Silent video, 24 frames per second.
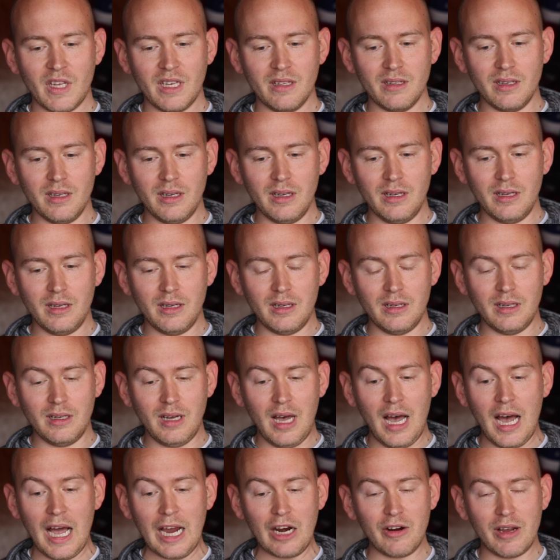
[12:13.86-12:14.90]
The
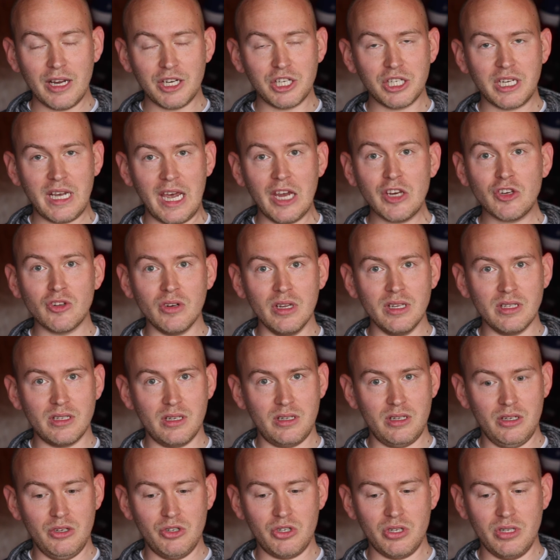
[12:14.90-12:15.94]
higher education
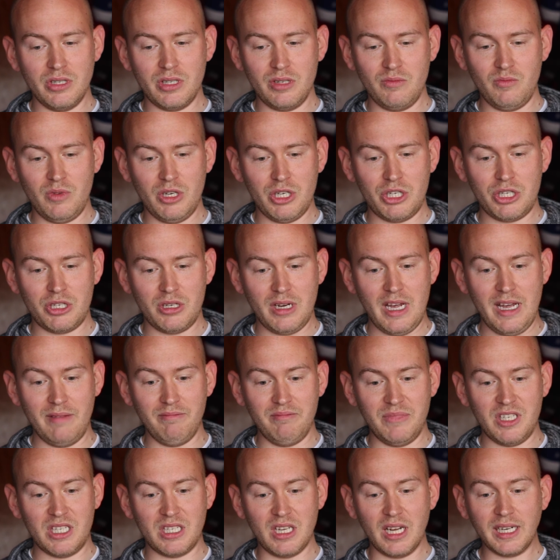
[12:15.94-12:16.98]
institutions in which I
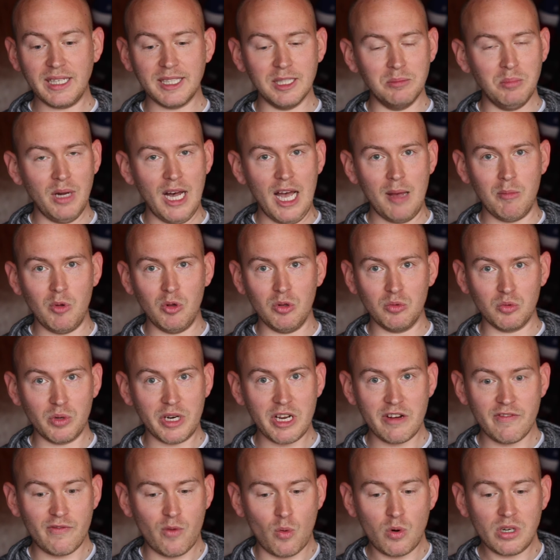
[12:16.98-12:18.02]
study the Bible
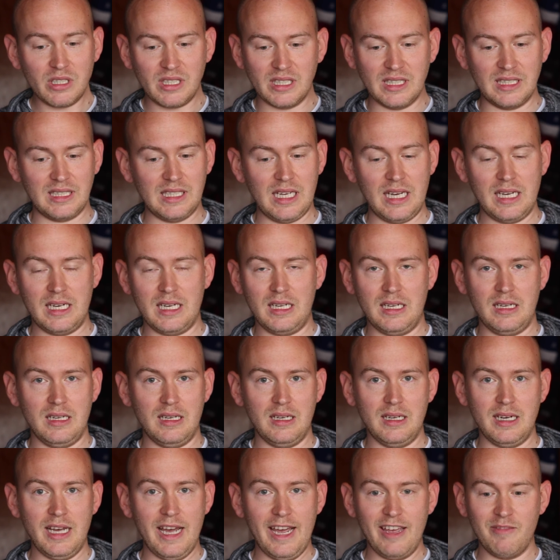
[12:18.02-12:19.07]
reinforce this
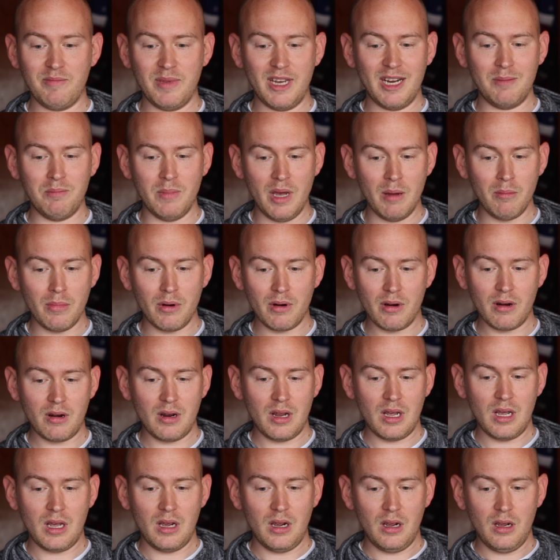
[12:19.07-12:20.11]
idea, and I have been a member
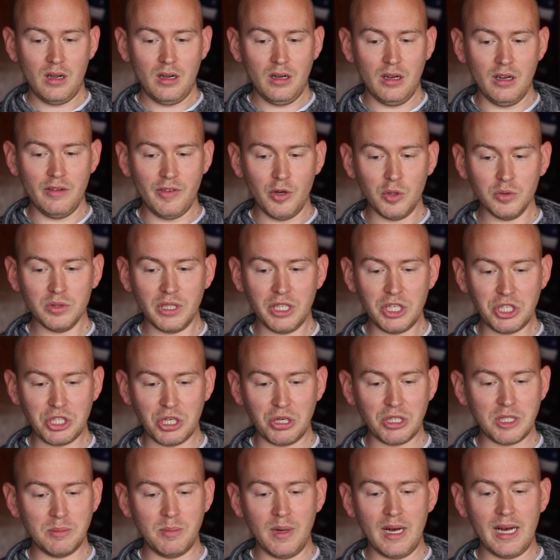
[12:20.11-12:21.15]
of only
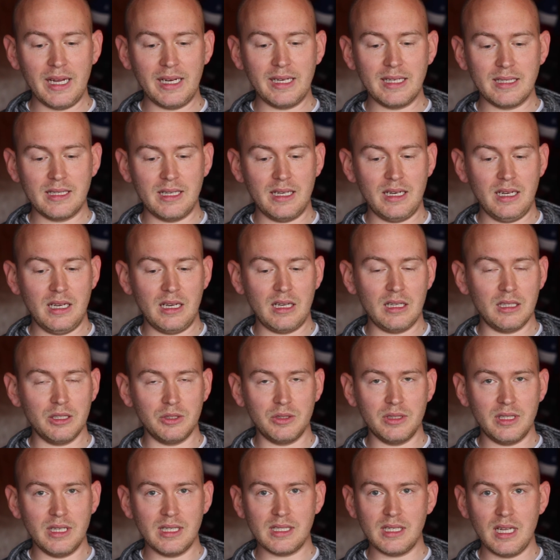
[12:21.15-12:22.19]
church bodies that
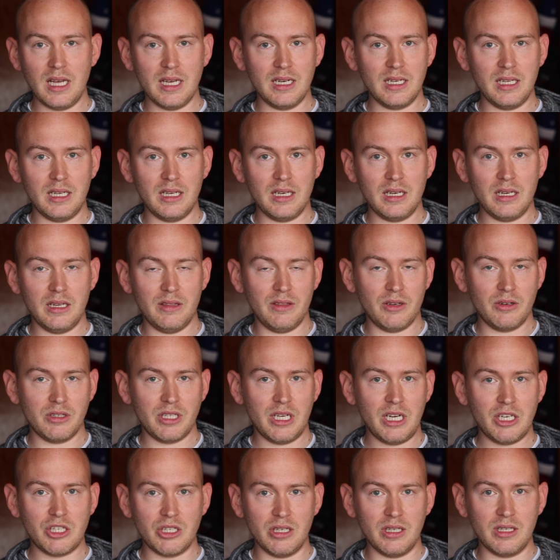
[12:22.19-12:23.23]
included this idea in their
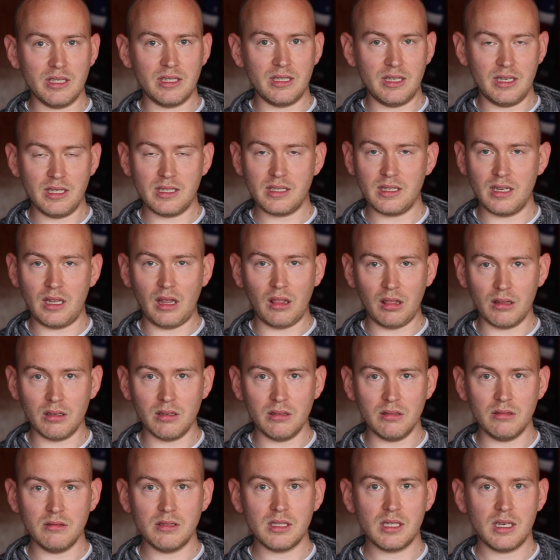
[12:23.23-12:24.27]
teachings. This
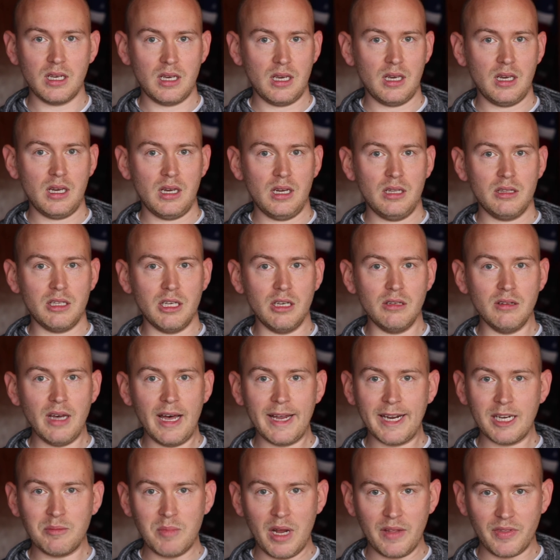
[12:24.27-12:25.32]
includes the
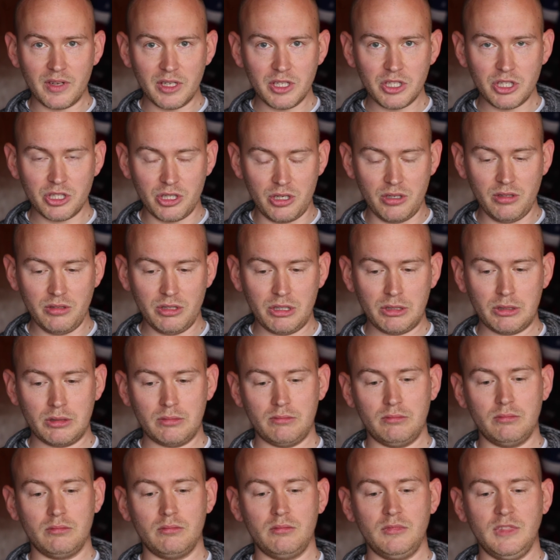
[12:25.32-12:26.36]
United Methodist Church
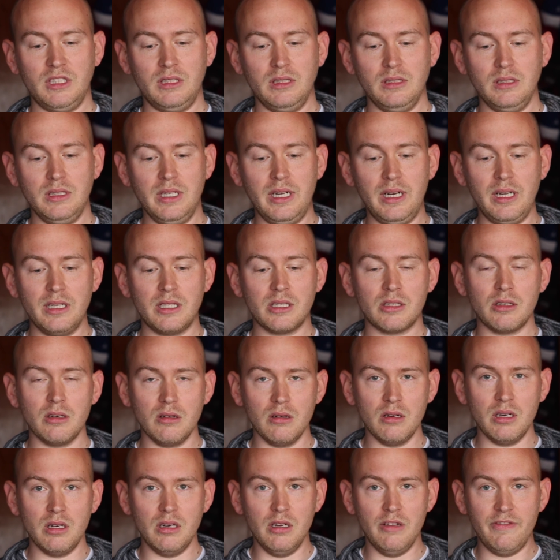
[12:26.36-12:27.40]
and its
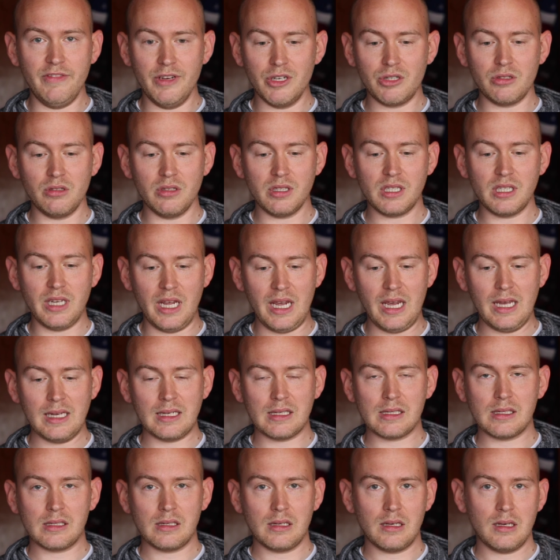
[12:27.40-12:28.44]
current official
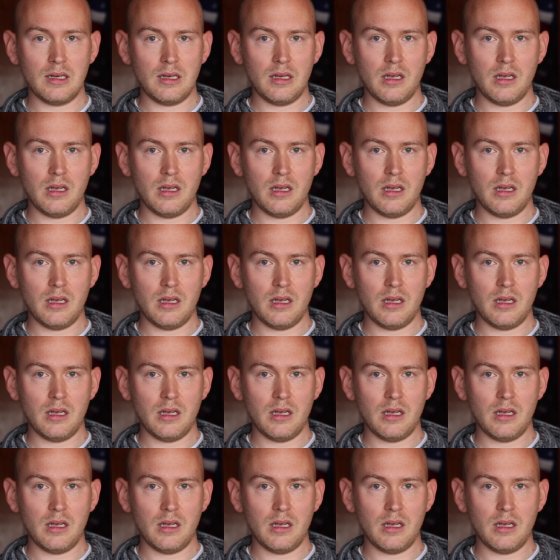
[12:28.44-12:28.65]
stance,